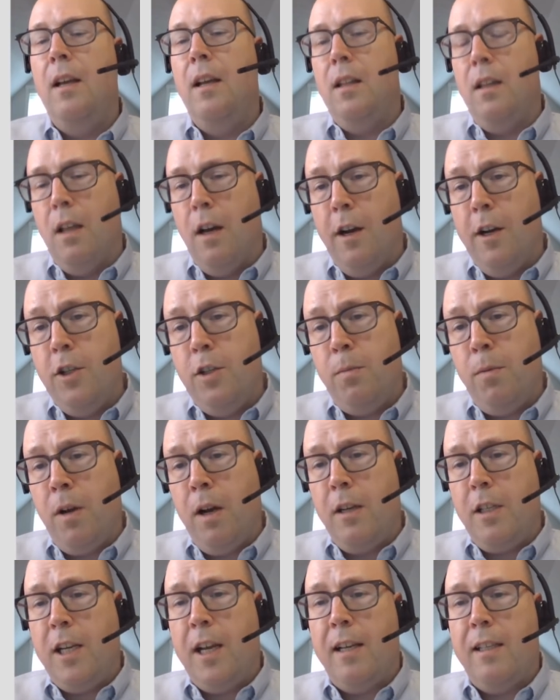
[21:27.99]
large
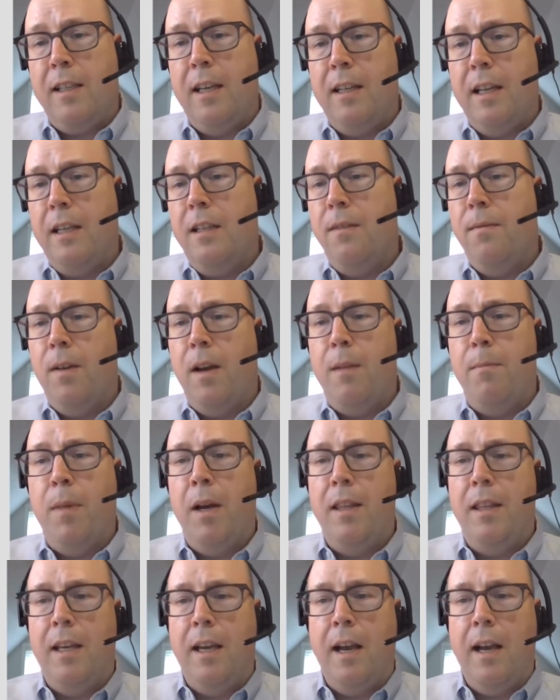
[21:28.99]
projects identified
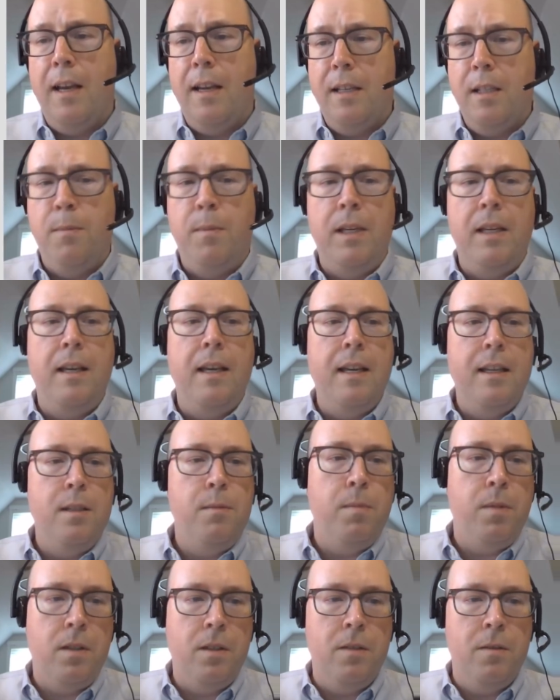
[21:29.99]
by the IASB is
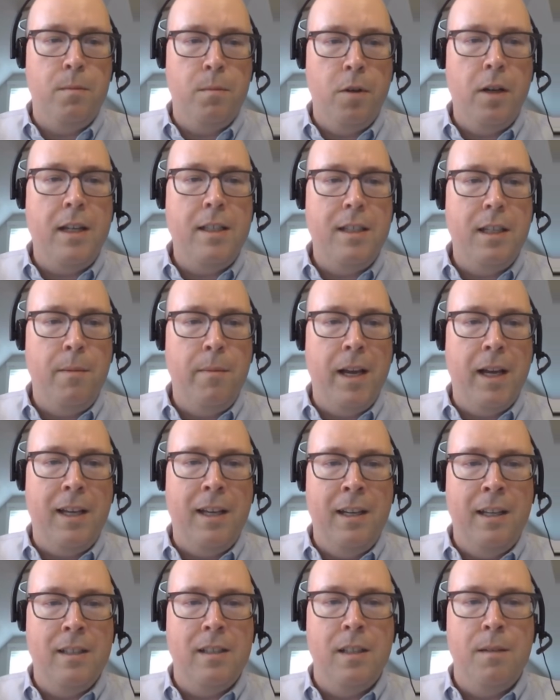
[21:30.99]
pollutant pricing
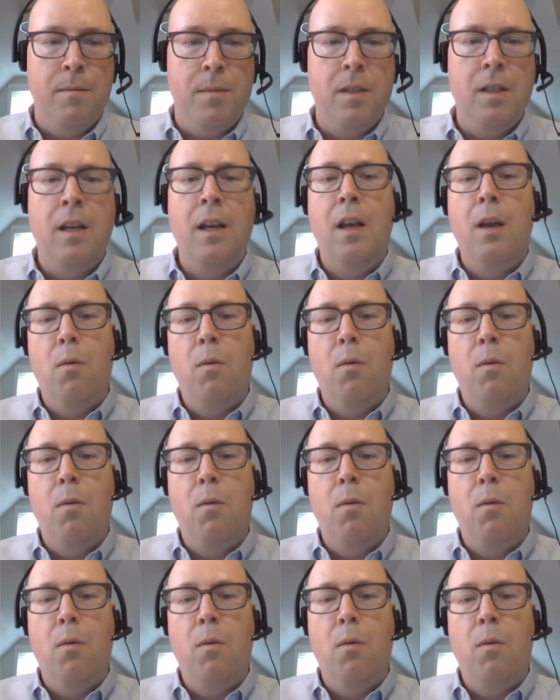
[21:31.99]
mechanisms,